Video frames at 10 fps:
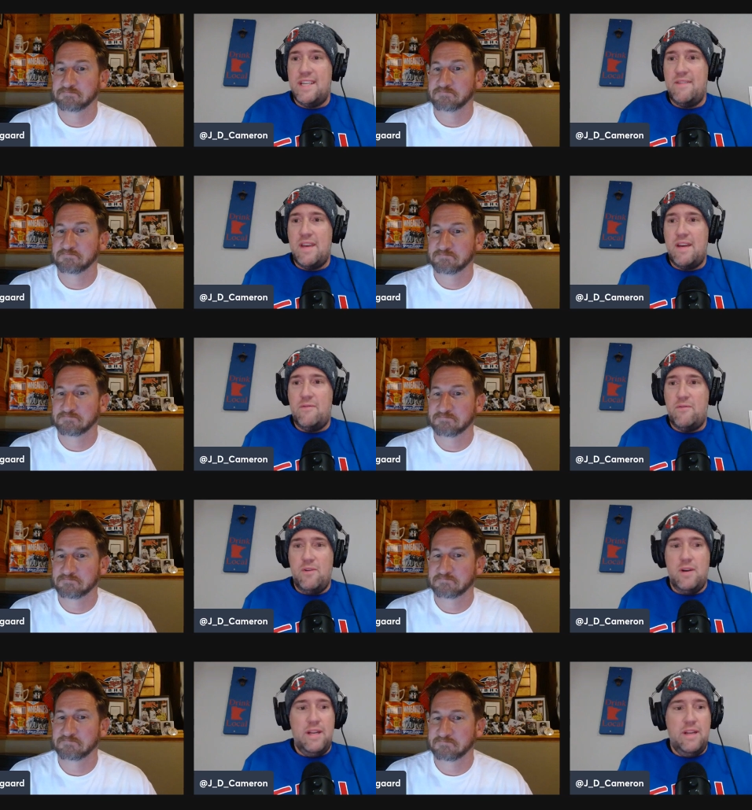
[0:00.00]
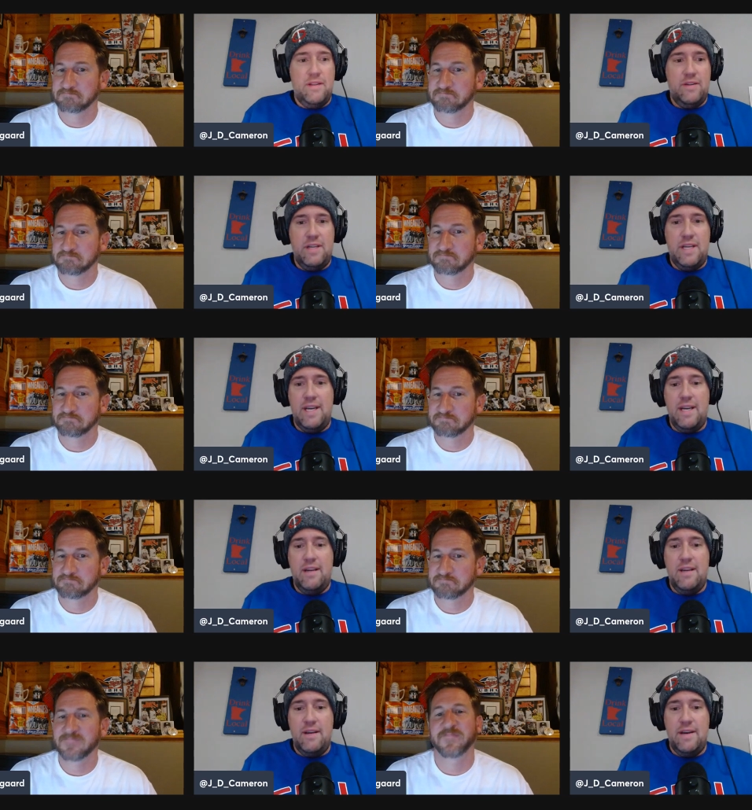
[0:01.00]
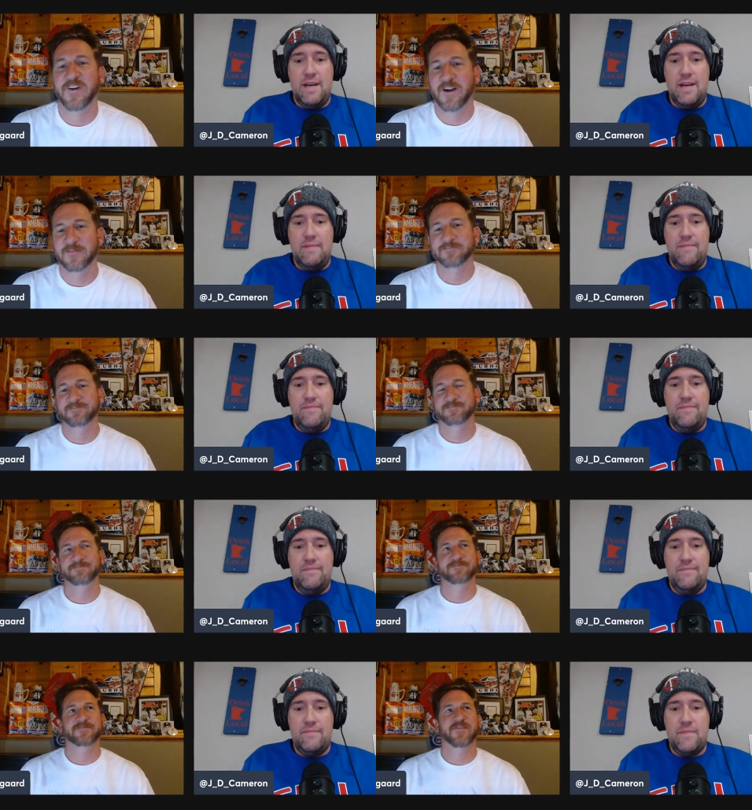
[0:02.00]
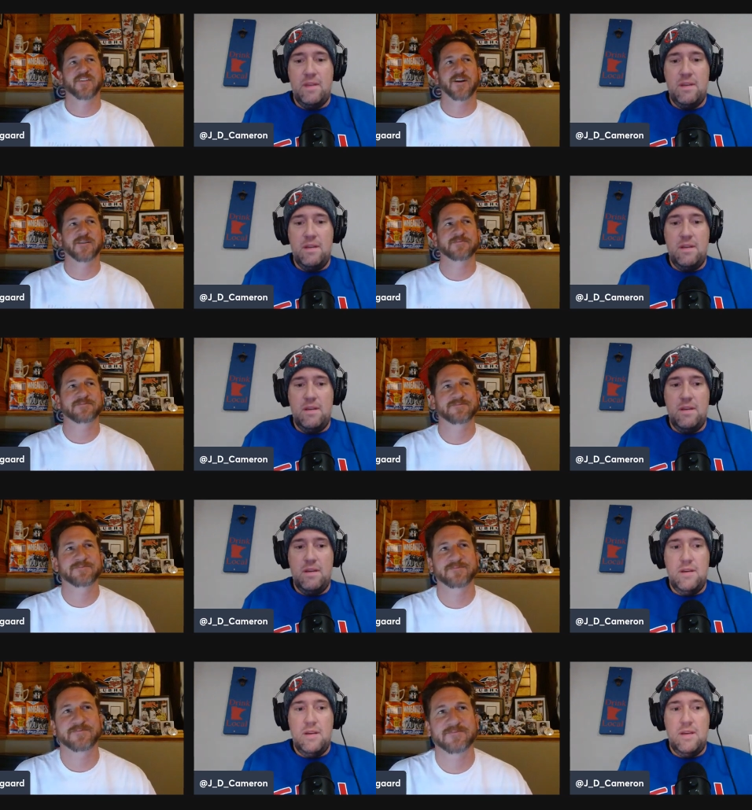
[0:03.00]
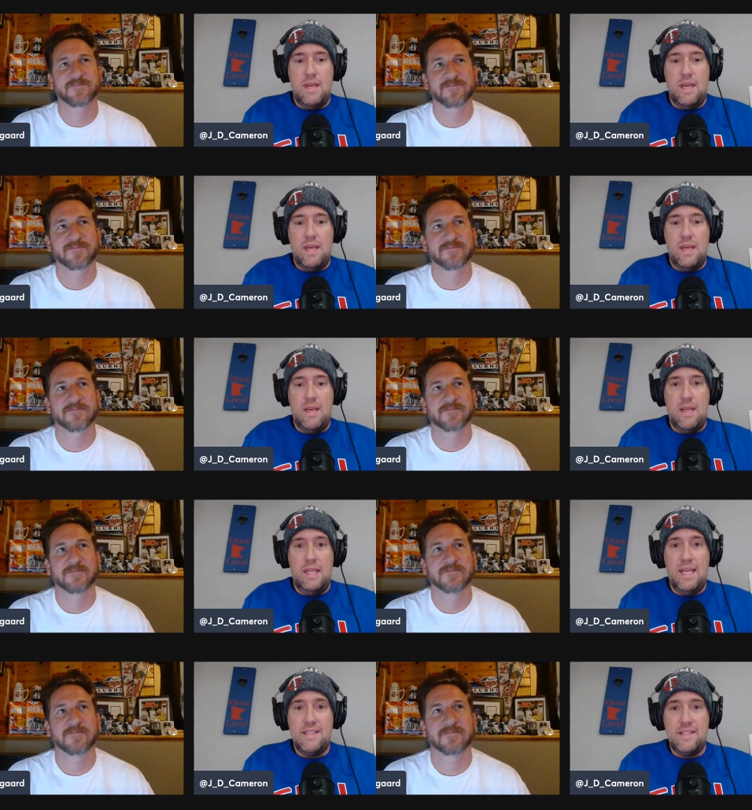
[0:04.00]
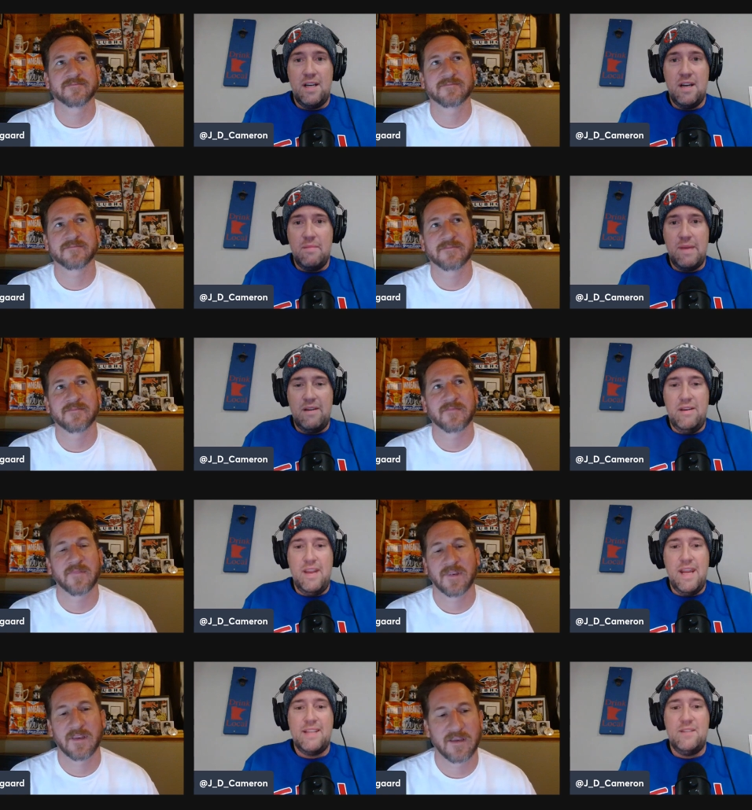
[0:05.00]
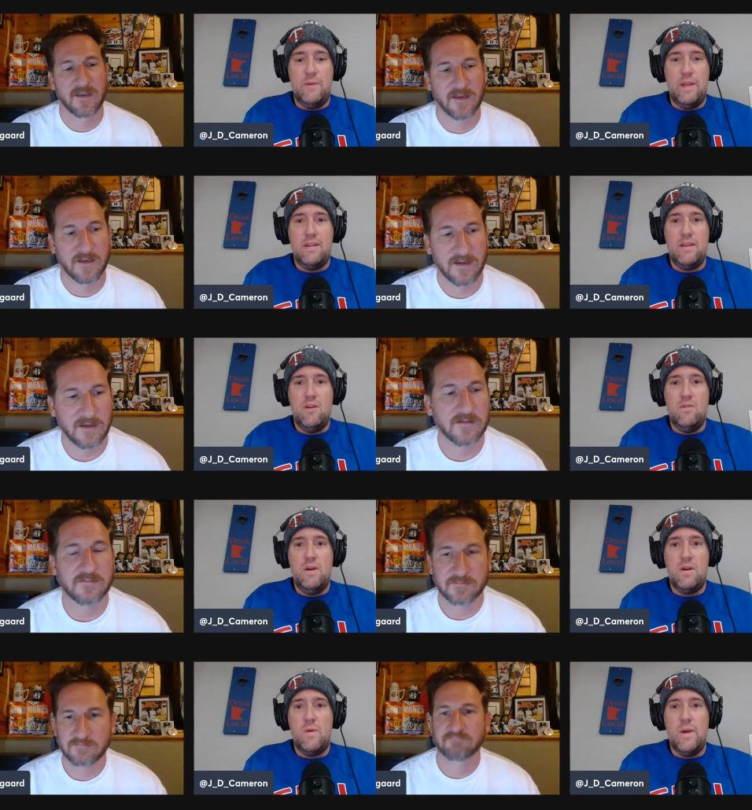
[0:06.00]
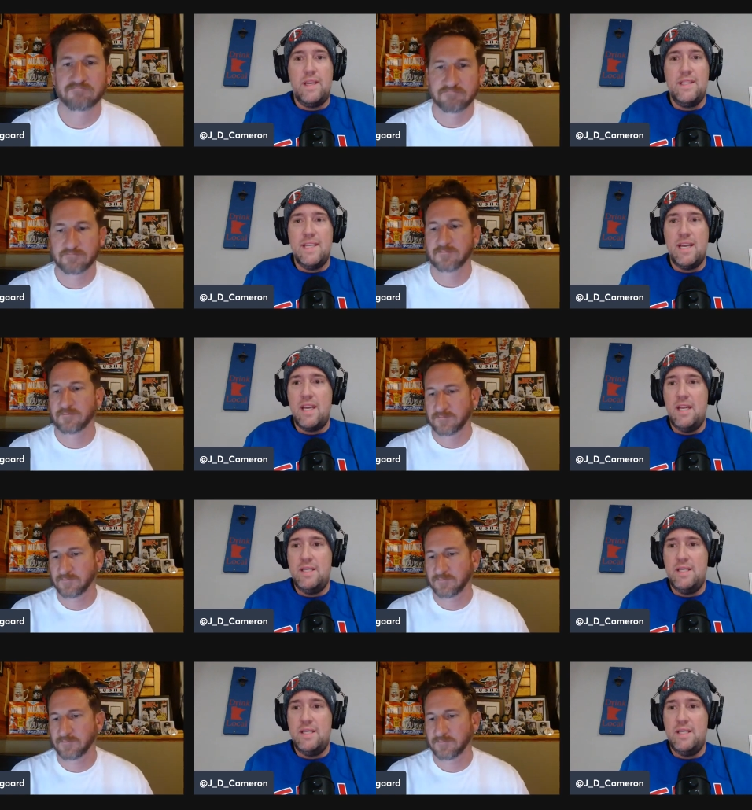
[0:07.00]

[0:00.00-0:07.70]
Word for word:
Speaker 1: that for another day.
Speaker 2: Fair. Um,
Speaker 1: Fair. Let's talk about next week, though, real quick, because that kind of